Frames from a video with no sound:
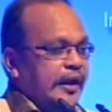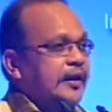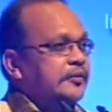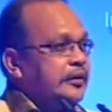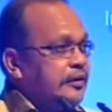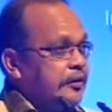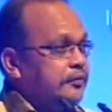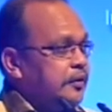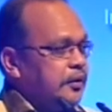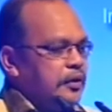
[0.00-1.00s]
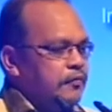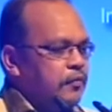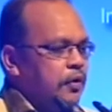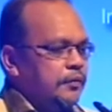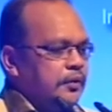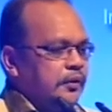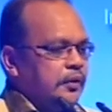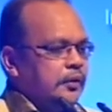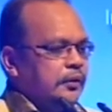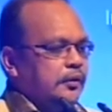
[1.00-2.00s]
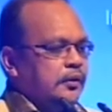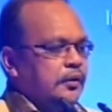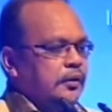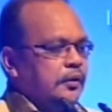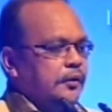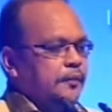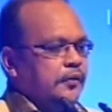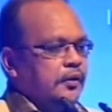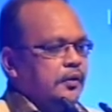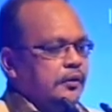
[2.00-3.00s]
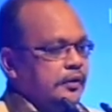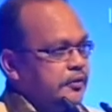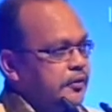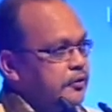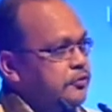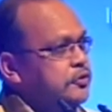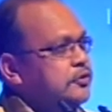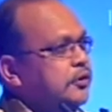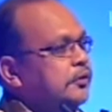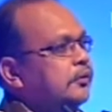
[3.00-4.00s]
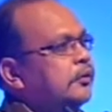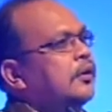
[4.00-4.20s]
actively involved in data acquisition,